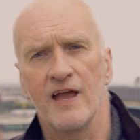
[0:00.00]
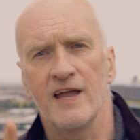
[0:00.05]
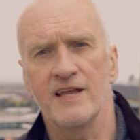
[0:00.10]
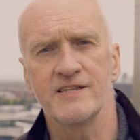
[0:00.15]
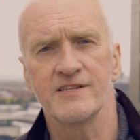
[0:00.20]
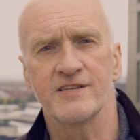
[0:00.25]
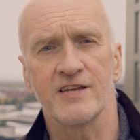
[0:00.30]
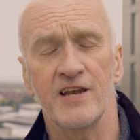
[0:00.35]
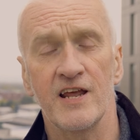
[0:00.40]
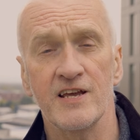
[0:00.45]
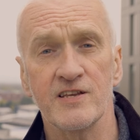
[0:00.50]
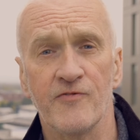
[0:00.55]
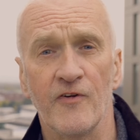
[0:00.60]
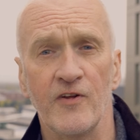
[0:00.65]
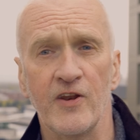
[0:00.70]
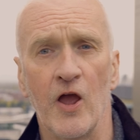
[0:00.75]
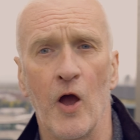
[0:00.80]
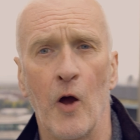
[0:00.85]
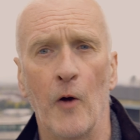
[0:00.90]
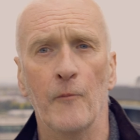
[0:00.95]
In today's
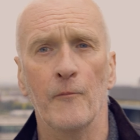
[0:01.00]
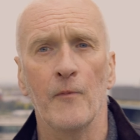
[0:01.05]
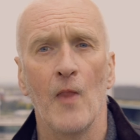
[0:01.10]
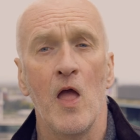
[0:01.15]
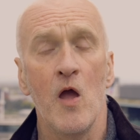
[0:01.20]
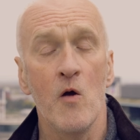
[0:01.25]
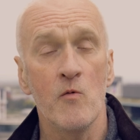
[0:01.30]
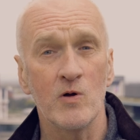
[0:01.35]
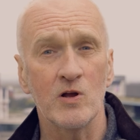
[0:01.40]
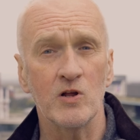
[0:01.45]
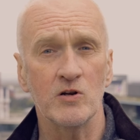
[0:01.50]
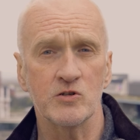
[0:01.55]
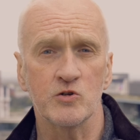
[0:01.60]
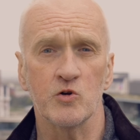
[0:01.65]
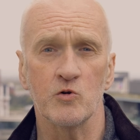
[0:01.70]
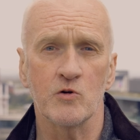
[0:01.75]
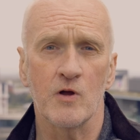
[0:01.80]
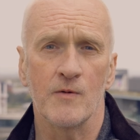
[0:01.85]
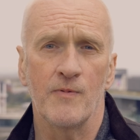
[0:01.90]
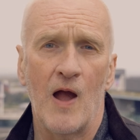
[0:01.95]
video, we're going to talk